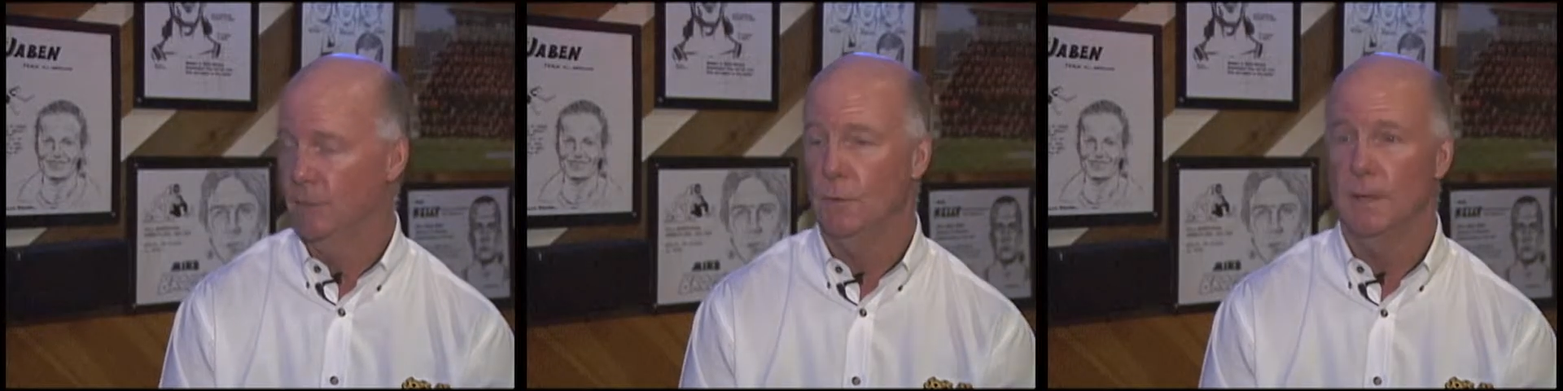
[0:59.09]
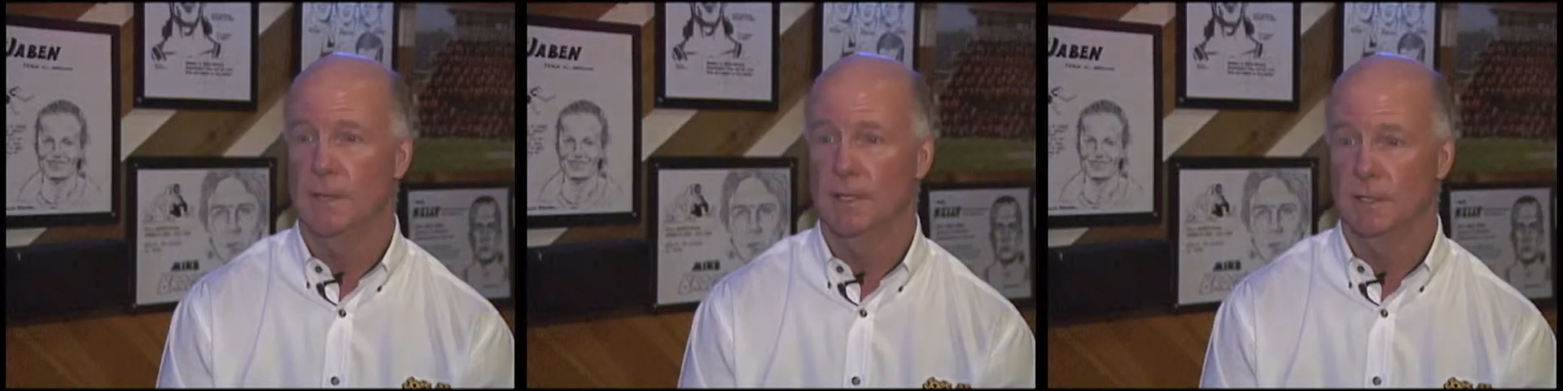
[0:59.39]

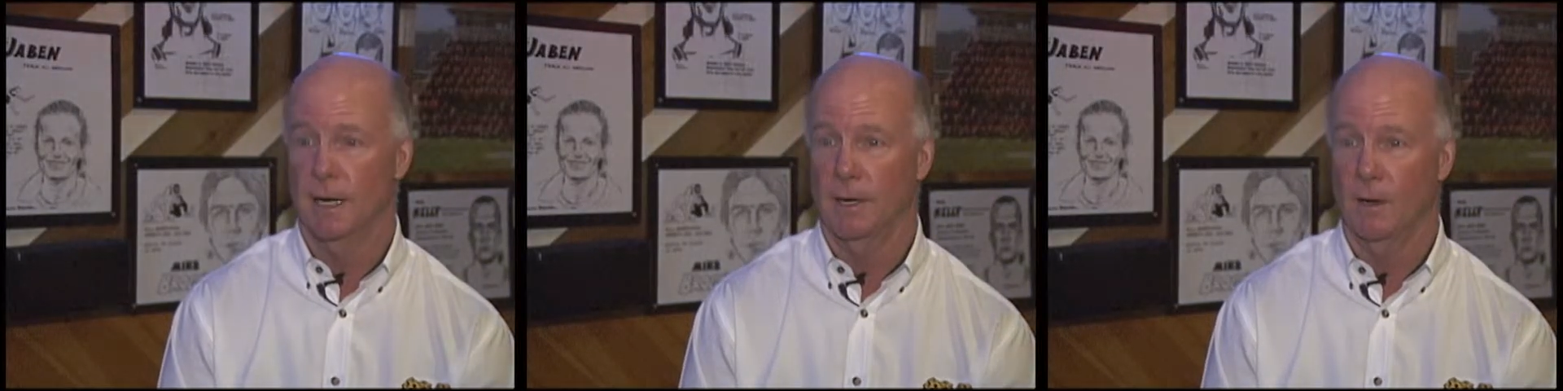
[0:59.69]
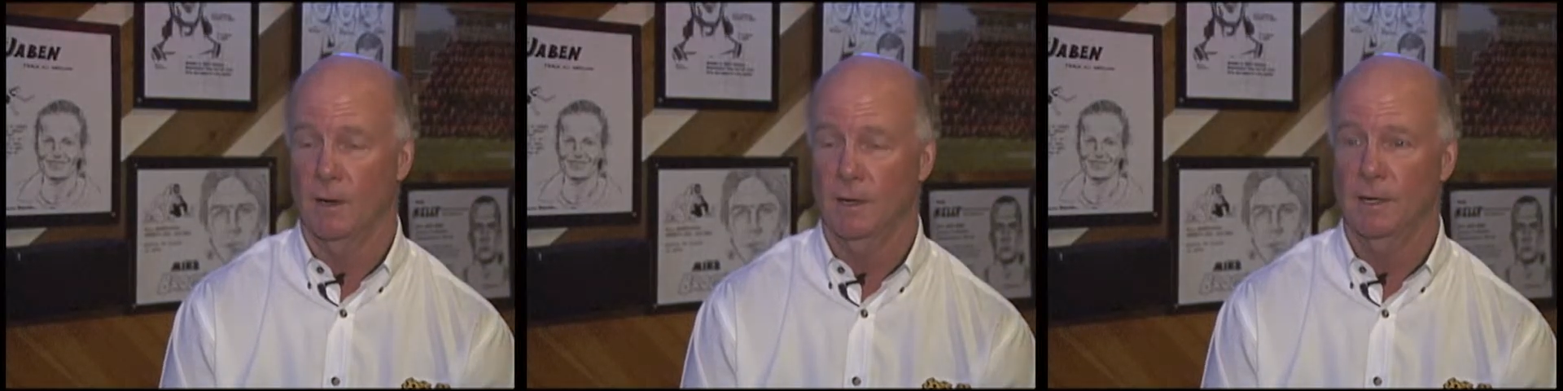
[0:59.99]
Speaker 1: doing these any
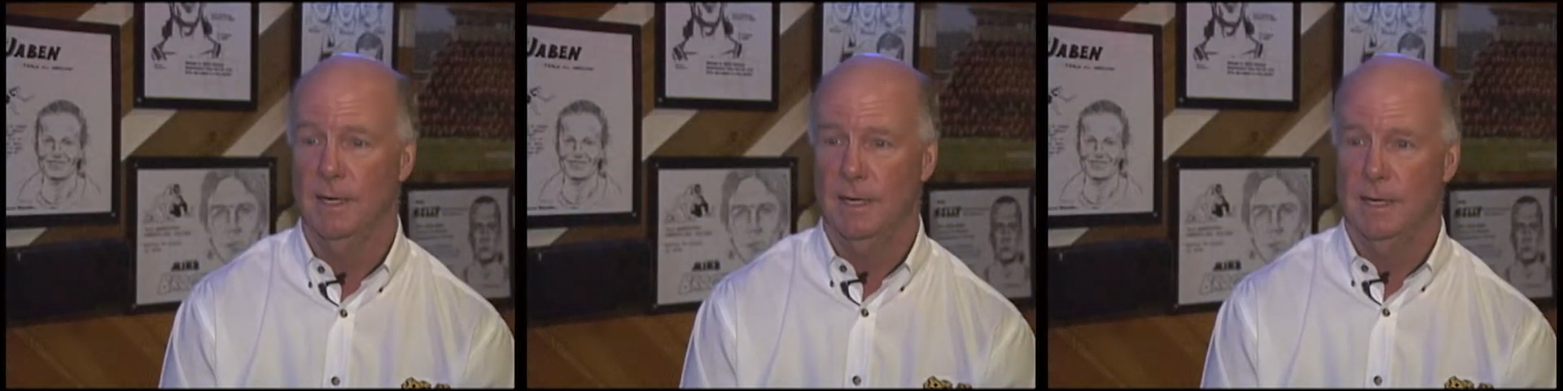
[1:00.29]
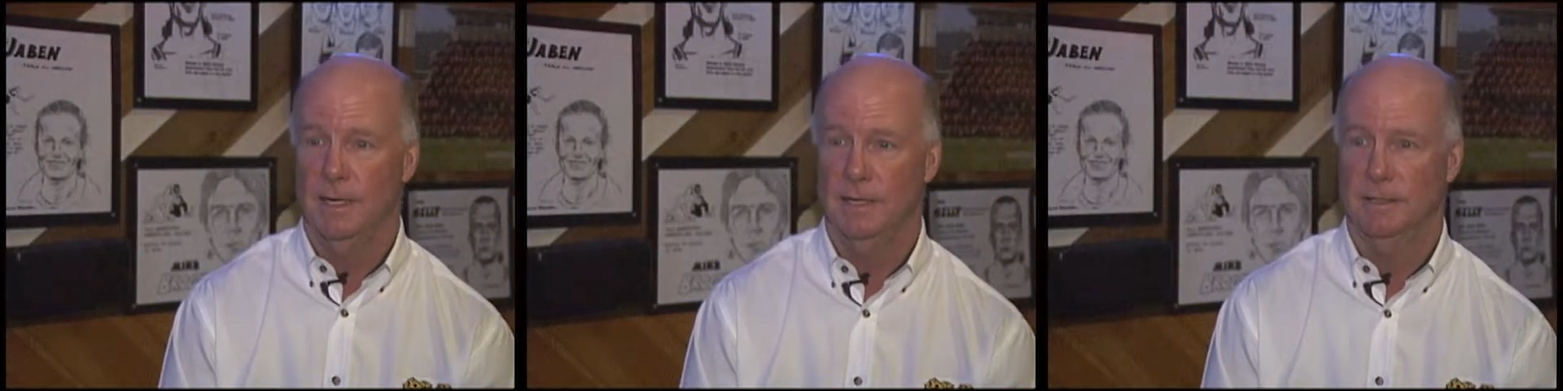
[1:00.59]
longer.
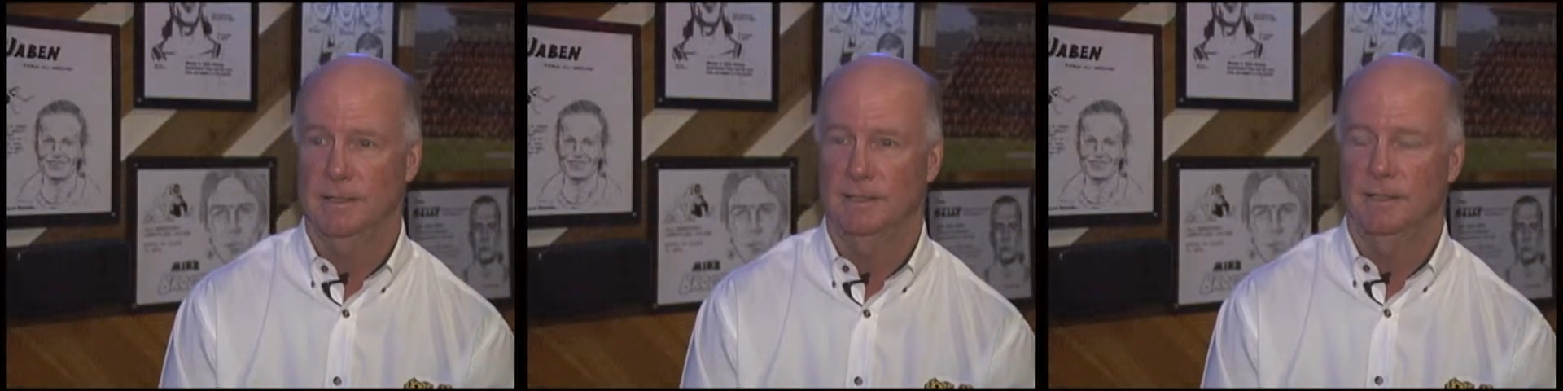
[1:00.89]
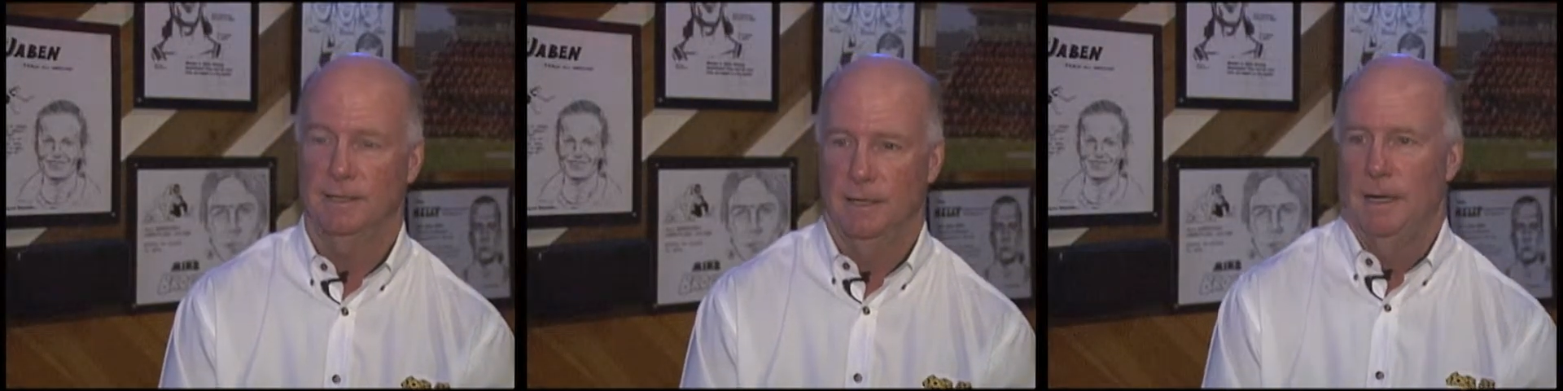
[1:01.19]
He's
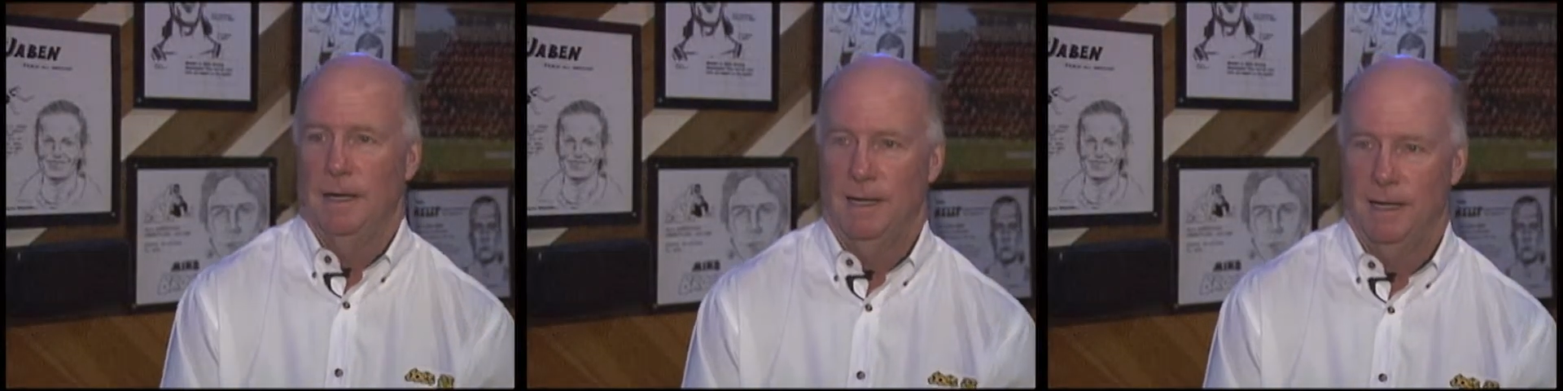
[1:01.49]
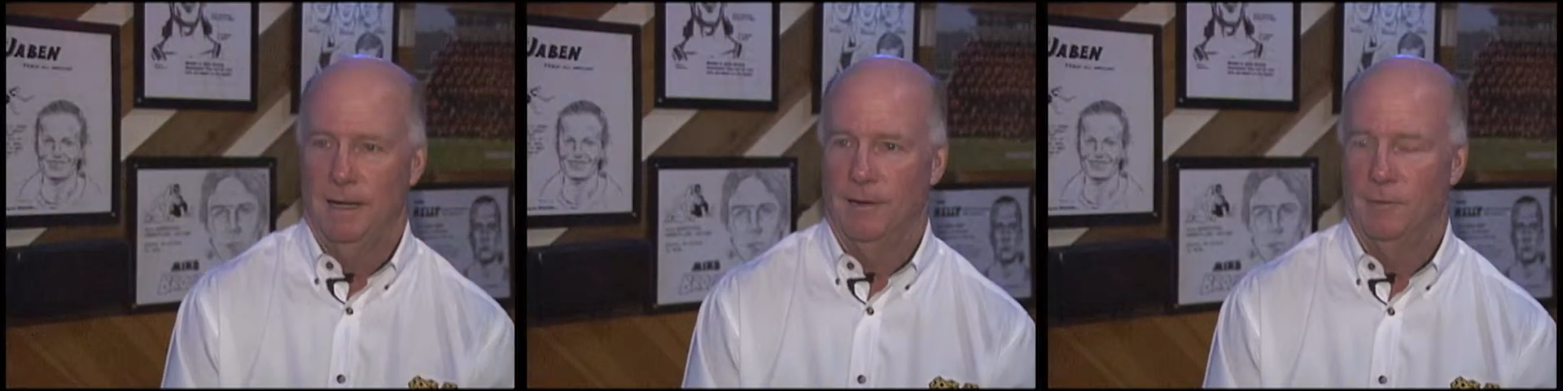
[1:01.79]

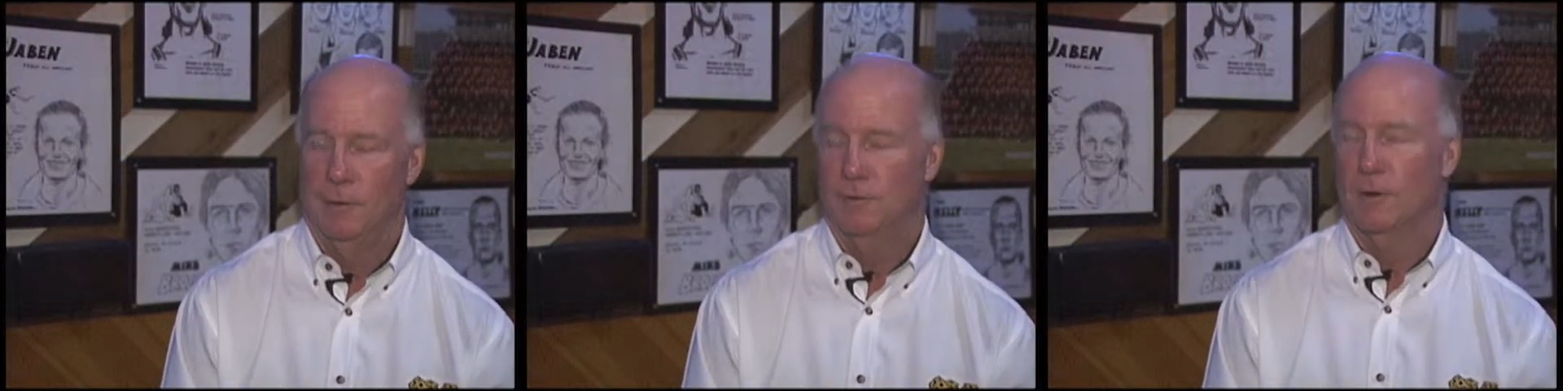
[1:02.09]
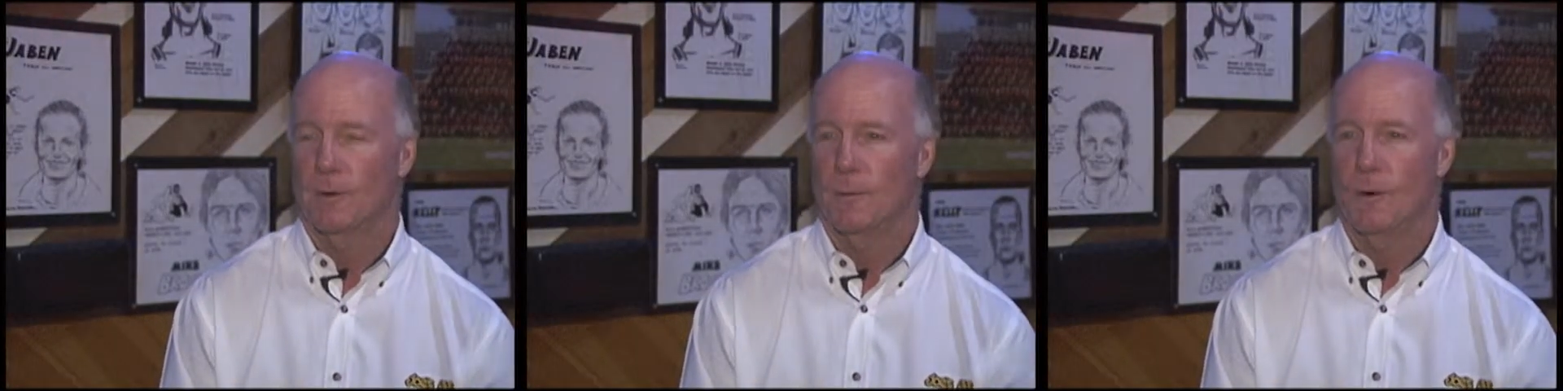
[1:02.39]
uh, we
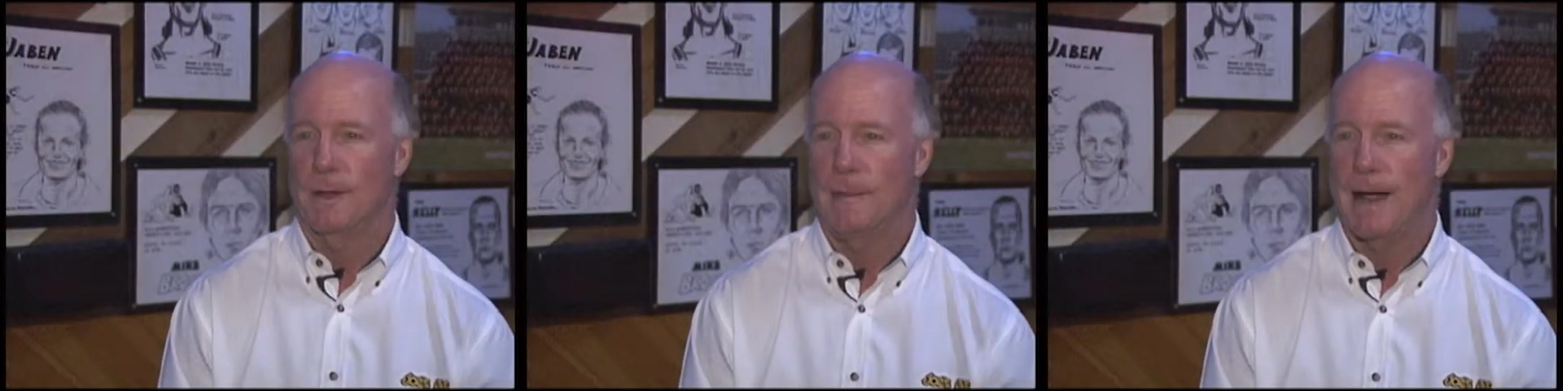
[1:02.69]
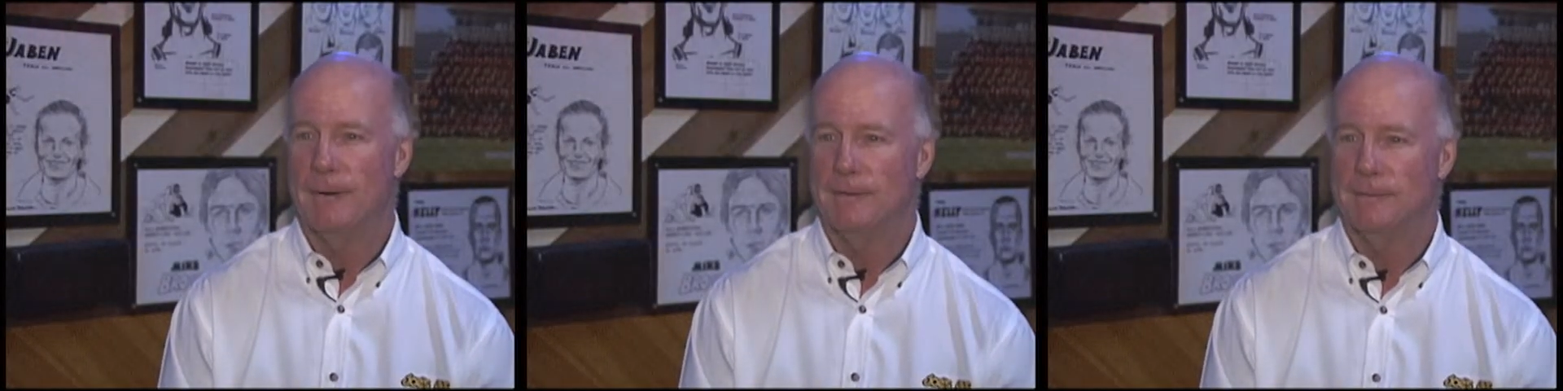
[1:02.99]
sort of worn him out.